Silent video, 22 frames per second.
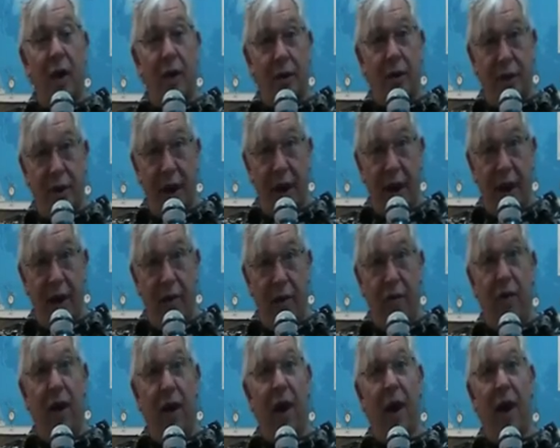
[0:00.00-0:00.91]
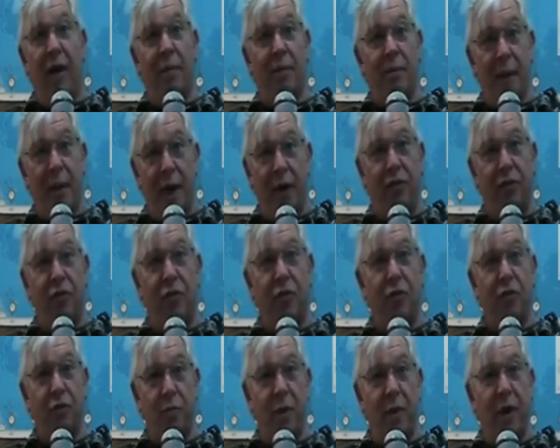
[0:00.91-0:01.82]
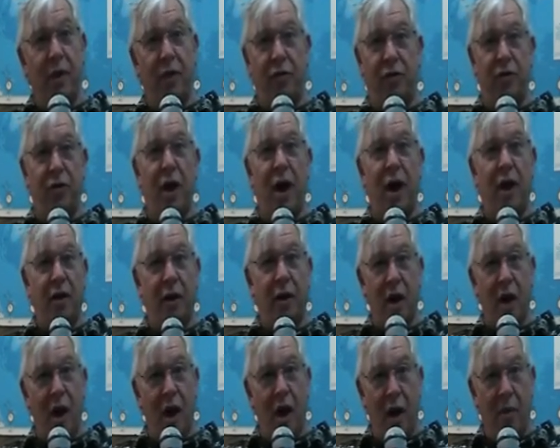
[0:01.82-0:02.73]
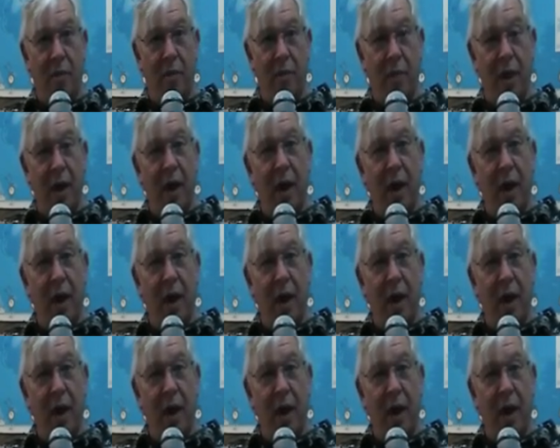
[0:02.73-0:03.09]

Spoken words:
dave@mastersmix.com